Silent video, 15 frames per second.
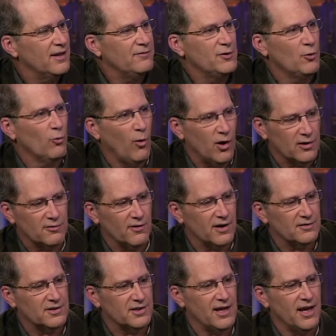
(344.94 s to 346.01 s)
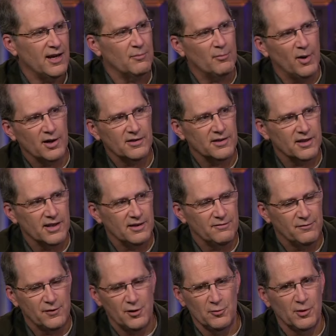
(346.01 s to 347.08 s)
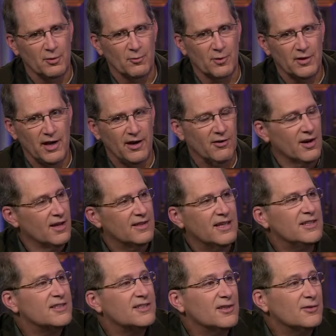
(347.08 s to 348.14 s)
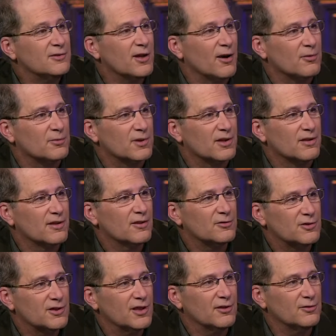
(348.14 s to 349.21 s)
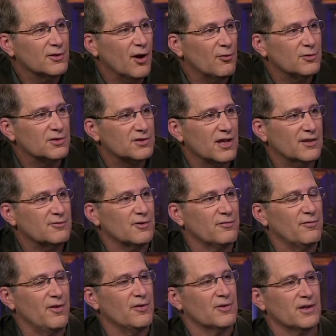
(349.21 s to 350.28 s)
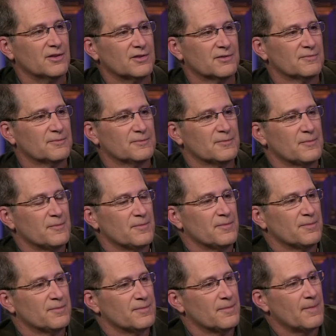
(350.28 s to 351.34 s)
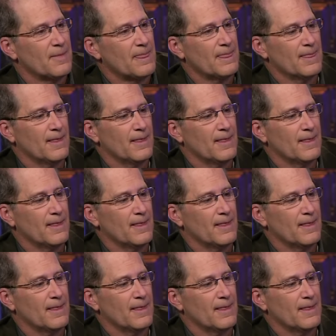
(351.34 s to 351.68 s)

And if you walked around today among the few that were there, they still don't. There's still did no central focus. Because I read that they were going to